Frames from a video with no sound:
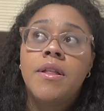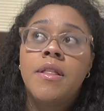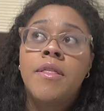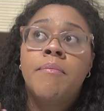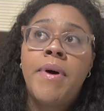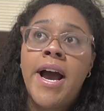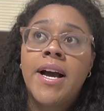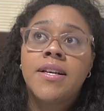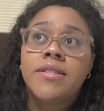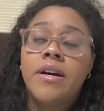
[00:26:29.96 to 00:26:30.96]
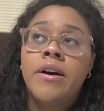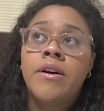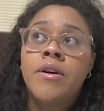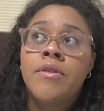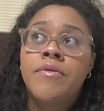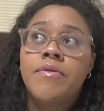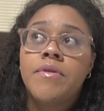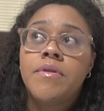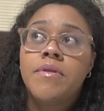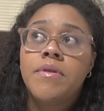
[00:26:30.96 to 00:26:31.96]
the backs of
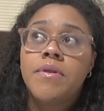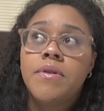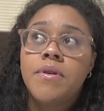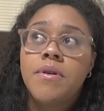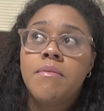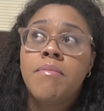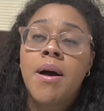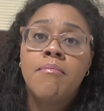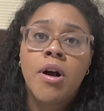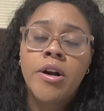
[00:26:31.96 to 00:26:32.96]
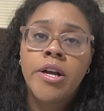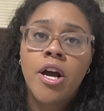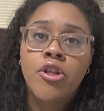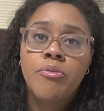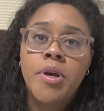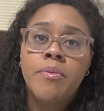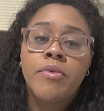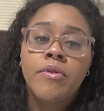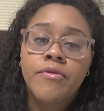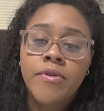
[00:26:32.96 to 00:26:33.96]
bombarding other
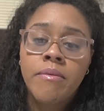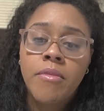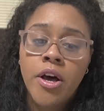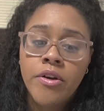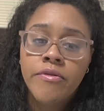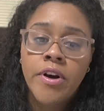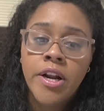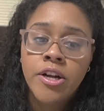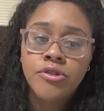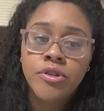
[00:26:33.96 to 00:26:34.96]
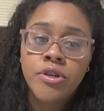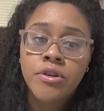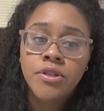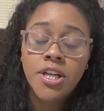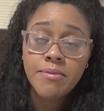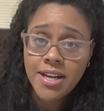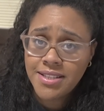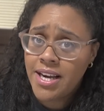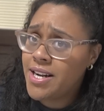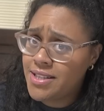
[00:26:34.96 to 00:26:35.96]
people from other financial goals. And I'm not
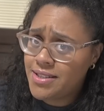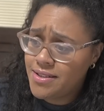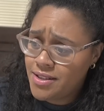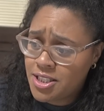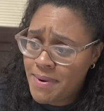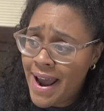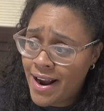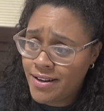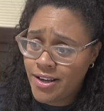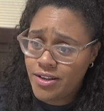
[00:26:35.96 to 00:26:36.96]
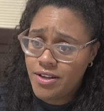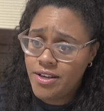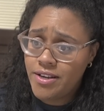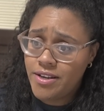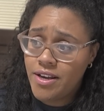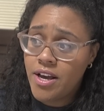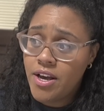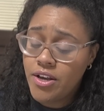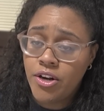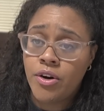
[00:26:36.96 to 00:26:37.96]
saying it's bad. Like,
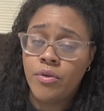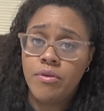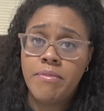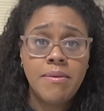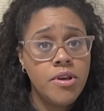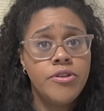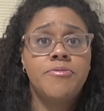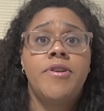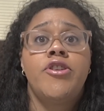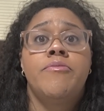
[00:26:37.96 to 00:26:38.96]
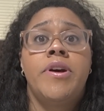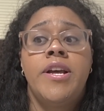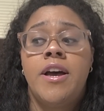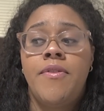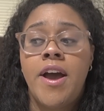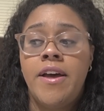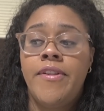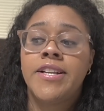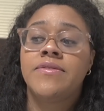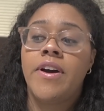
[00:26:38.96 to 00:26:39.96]
maybe you spend your money on that and
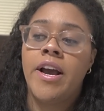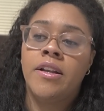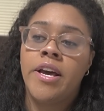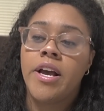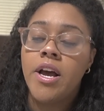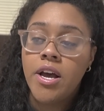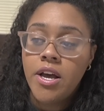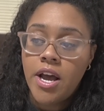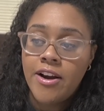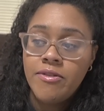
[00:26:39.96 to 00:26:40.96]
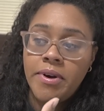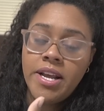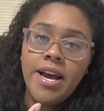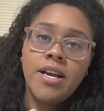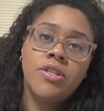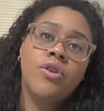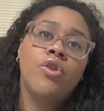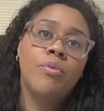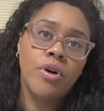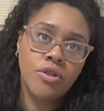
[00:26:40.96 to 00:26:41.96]
that's fine. Like, everybody has their
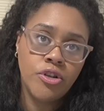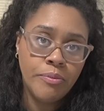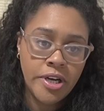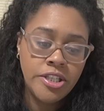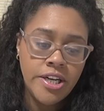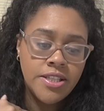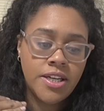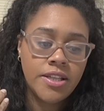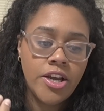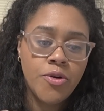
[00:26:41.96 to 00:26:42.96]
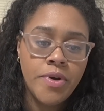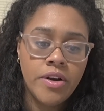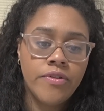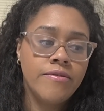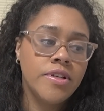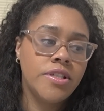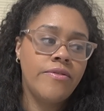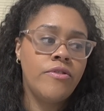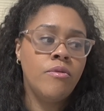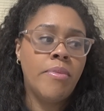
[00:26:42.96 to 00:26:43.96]
own personal budget. It's not that you're being frivolous
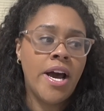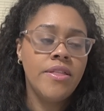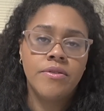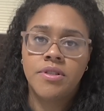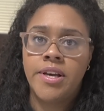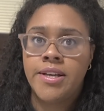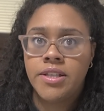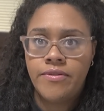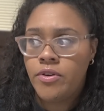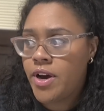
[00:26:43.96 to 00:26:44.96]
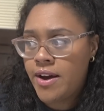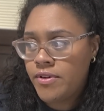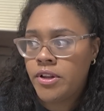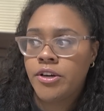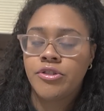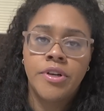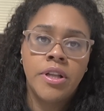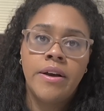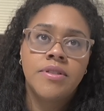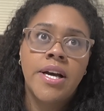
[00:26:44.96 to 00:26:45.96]
if you buy those things, if you have a luxury
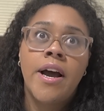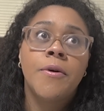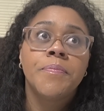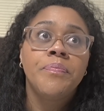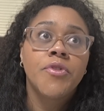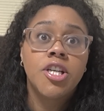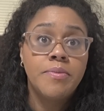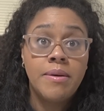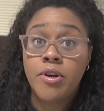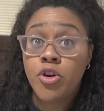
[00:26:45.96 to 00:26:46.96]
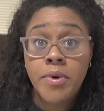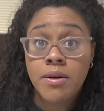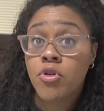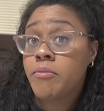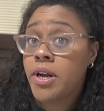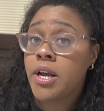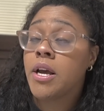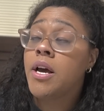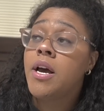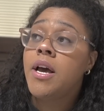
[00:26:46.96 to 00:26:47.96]
lifestyle, because maybe you make more money.
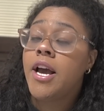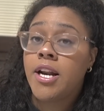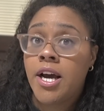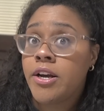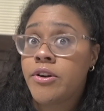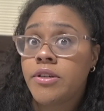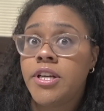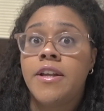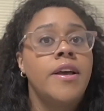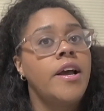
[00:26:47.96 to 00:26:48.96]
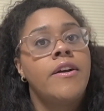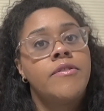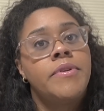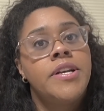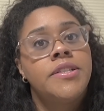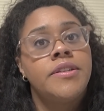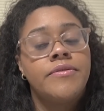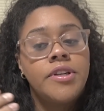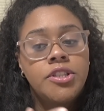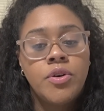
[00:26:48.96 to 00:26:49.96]
And I understand that everybody's
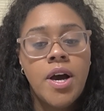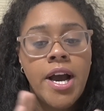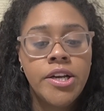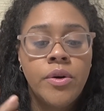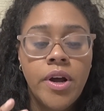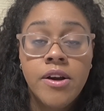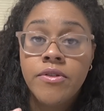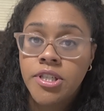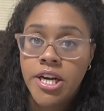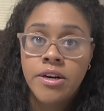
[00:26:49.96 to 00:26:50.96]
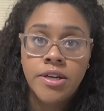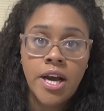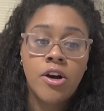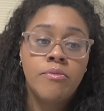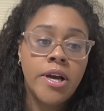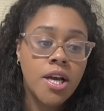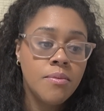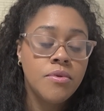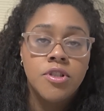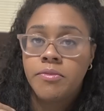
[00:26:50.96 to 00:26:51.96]
different. So I don't ever tear down my
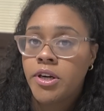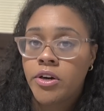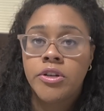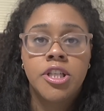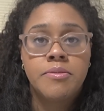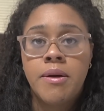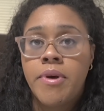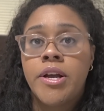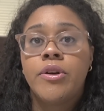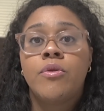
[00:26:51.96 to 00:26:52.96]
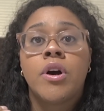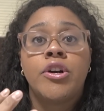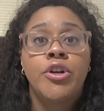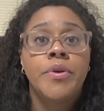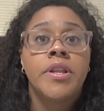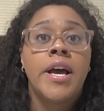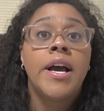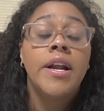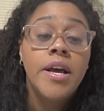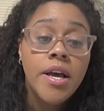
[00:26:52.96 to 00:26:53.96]
couples, my girlies, my men who are doing that.